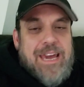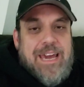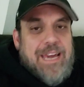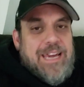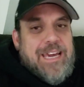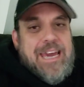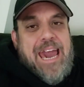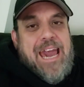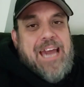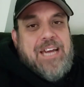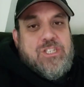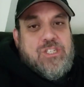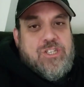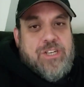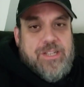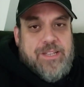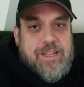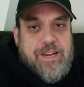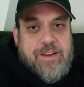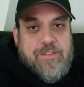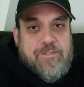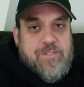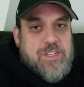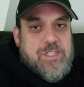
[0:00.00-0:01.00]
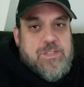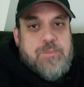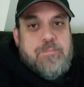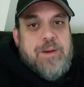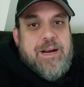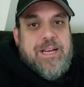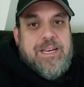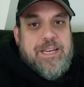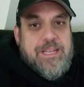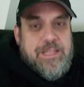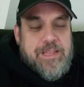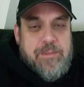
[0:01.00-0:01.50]
cash in like if it's
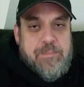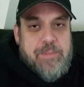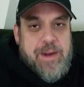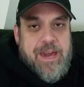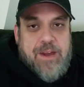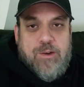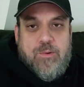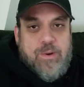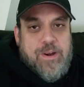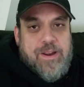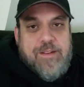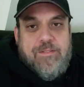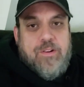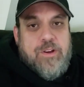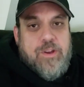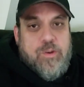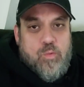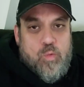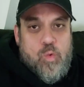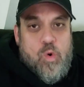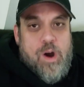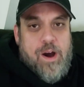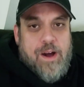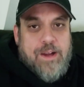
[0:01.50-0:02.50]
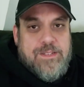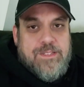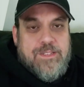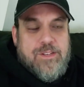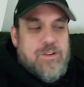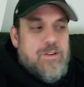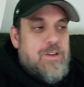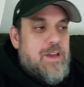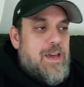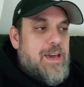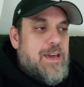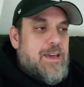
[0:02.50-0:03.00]
money in the bank whenever he wants.
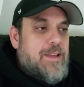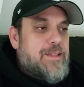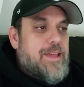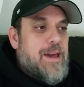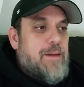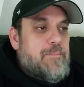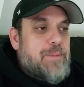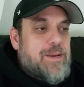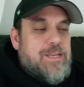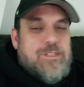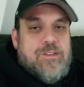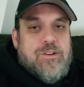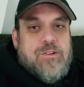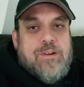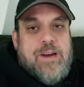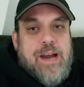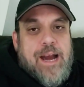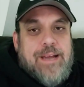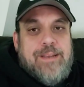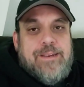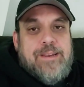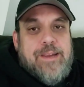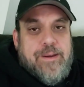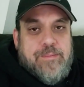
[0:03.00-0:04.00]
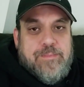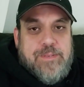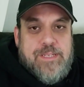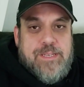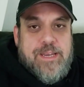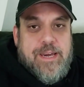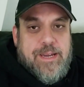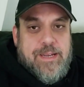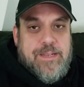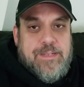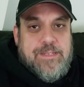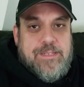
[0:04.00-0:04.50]
So that makes no goddamn
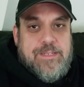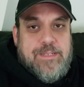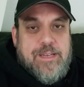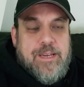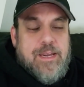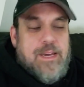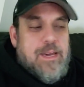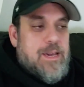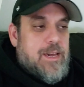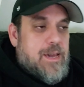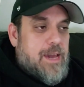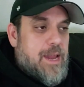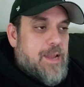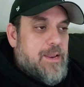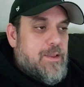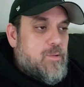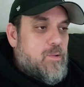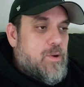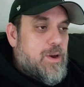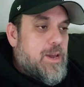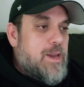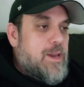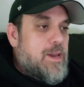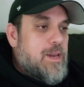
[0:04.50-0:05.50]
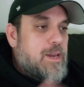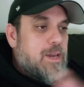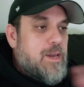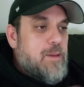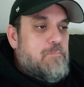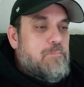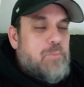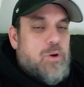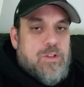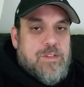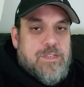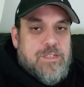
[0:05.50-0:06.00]
sense. Anyway, he
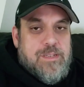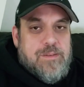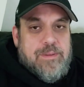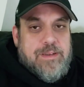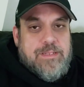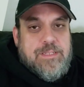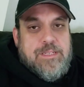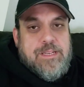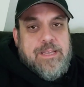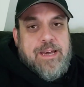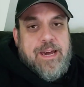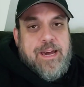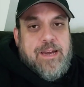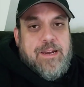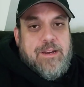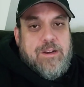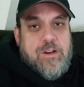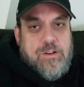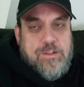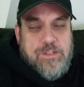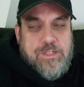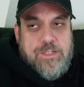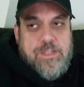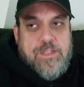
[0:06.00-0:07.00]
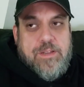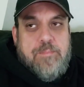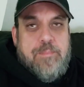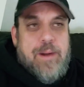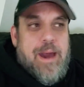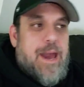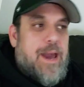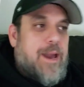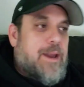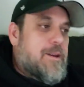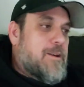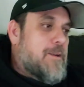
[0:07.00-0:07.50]
bullies him into that, goes to the
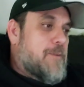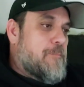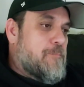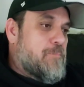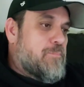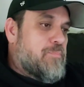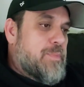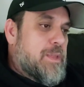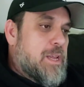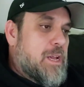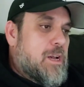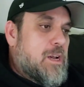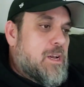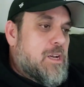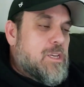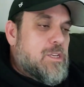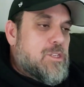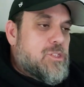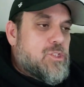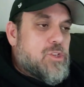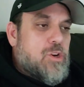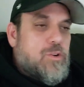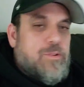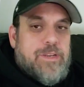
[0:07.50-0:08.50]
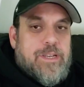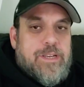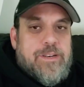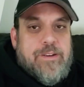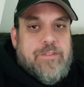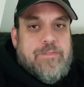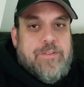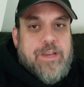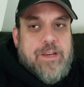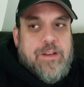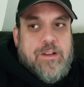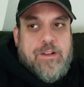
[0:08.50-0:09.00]
back. Sonya
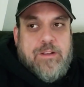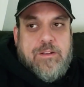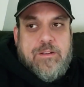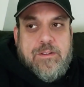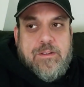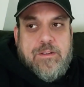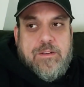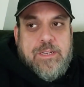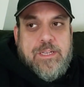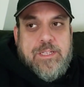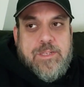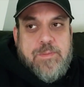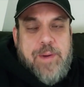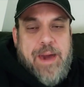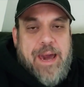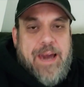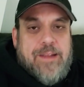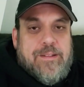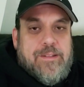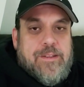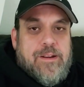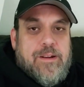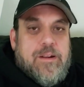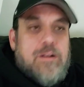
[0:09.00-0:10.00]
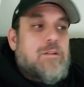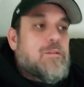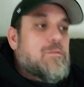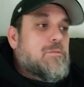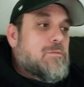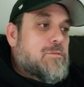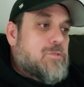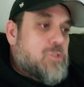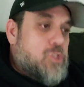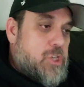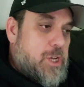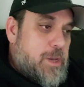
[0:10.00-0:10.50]
Deville is back there.
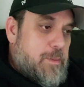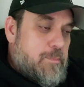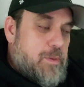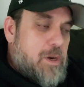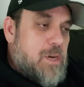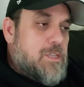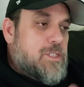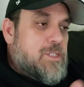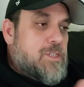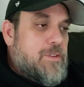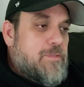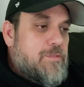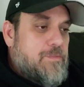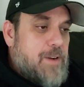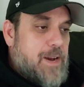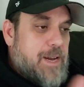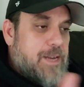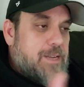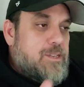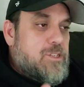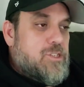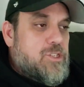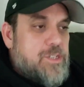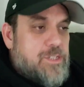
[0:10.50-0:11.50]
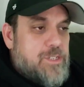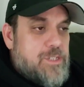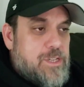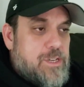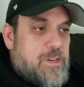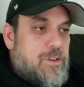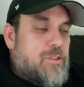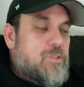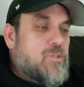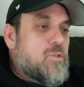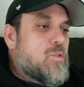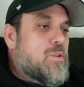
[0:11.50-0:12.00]
She books it fine. She's the
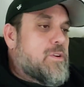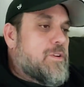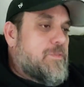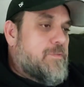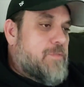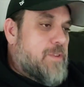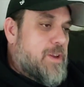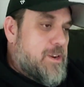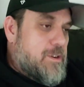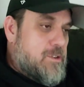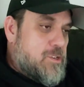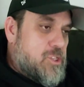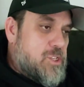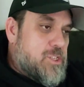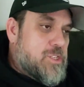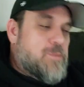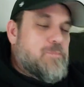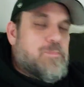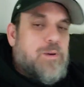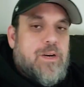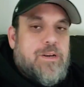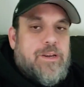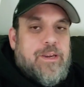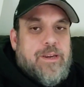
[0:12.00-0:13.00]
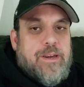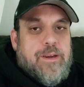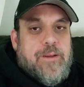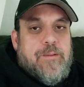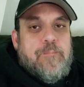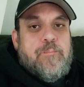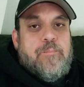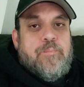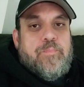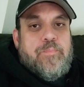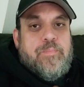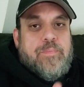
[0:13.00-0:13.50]
authority figure. She's booking it.
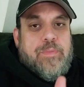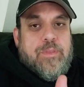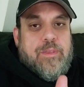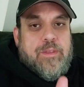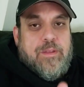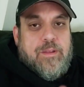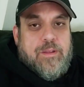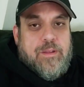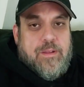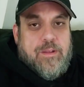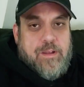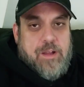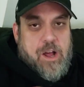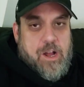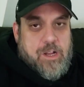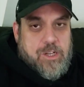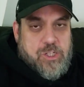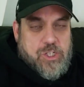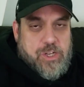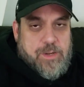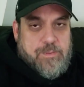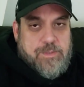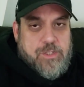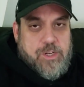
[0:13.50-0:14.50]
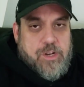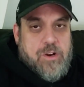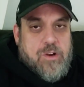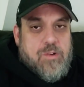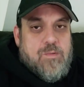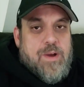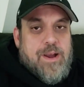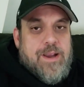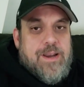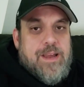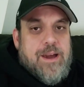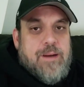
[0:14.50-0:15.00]
I'll jump to her
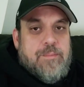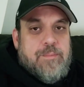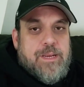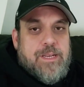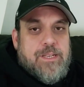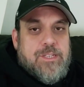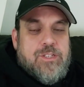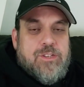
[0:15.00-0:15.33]
right now because